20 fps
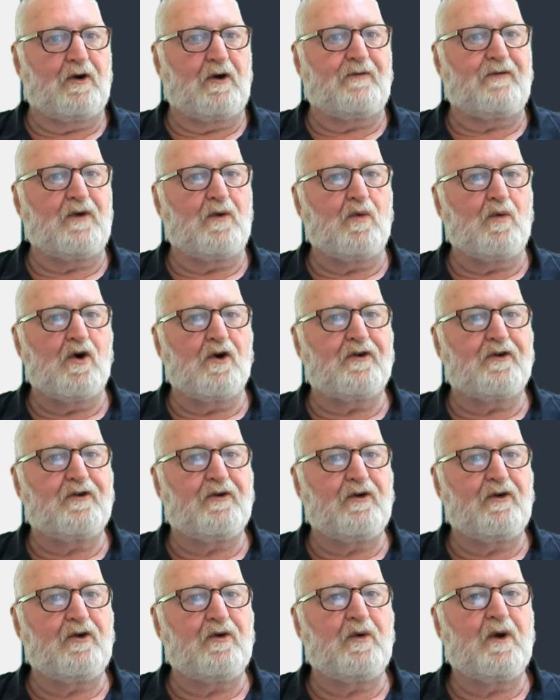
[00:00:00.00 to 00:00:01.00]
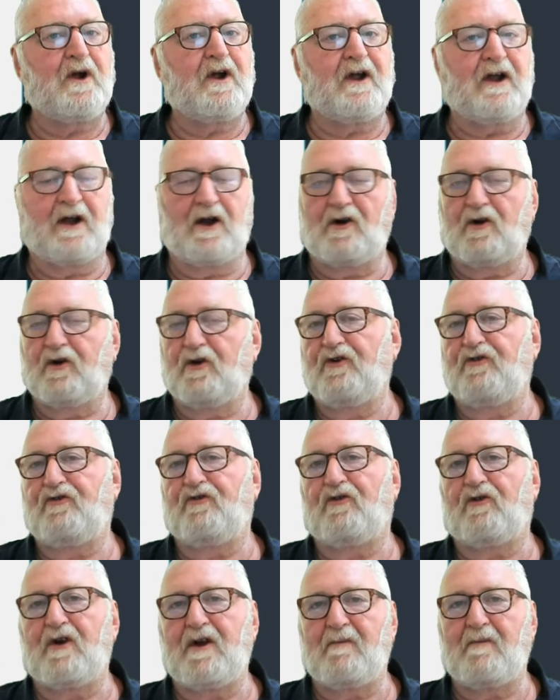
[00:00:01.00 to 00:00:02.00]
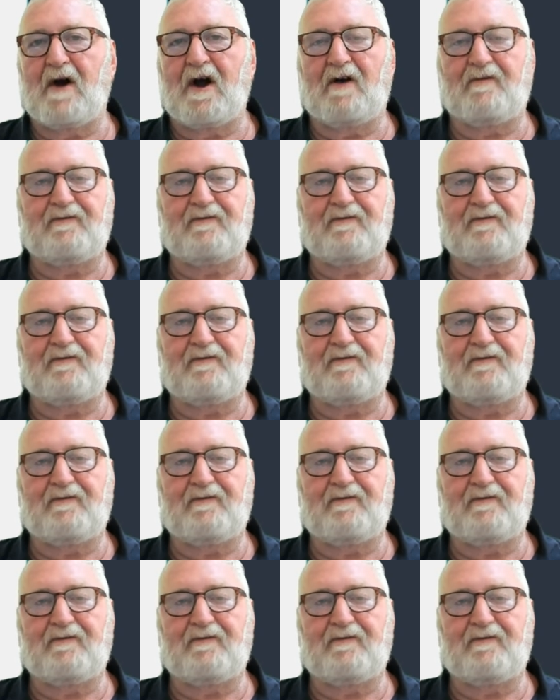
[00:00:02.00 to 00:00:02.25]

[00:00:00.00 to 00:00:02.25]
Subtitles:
If you want to include your email